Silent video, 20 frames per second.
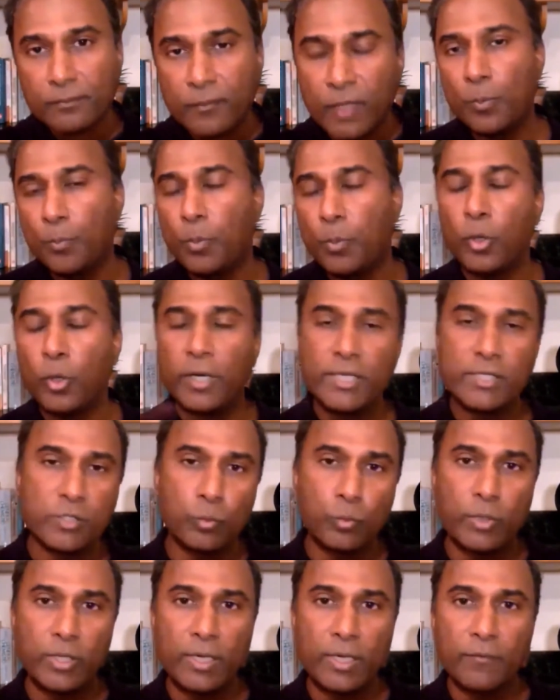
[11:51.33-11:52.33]
Support
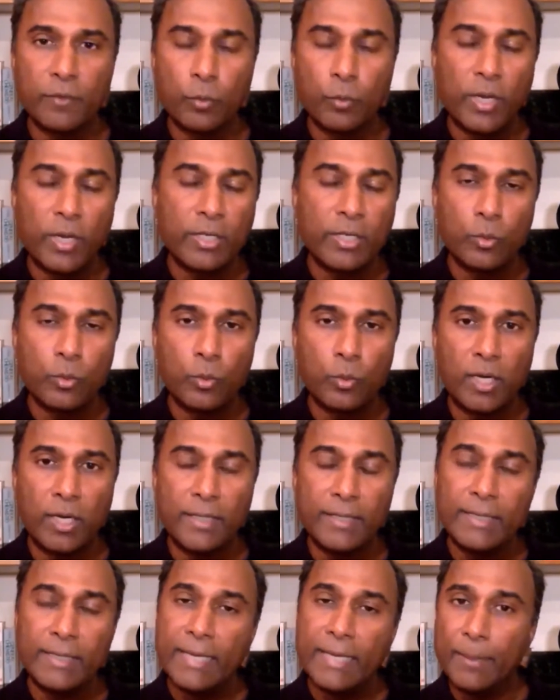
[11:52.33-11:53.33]
us in whatever way you
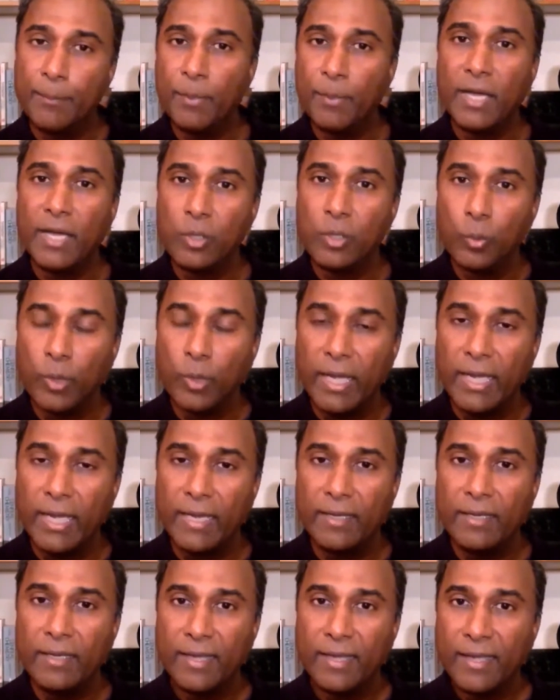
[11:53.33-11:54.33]
want. And by the
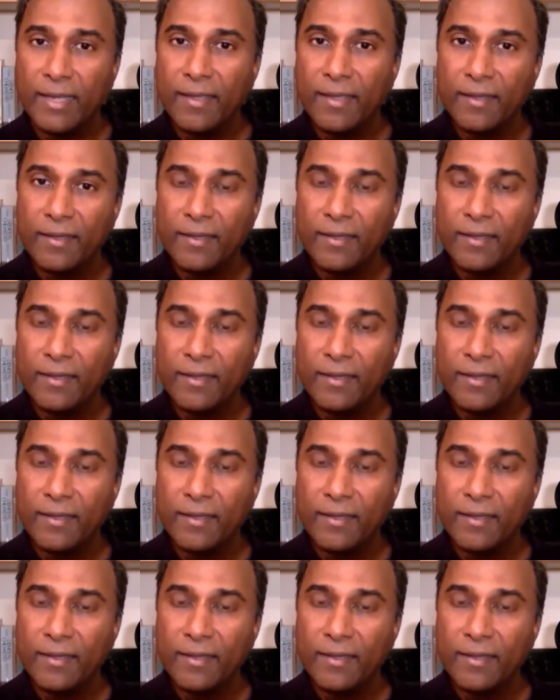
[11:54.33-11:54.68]
way,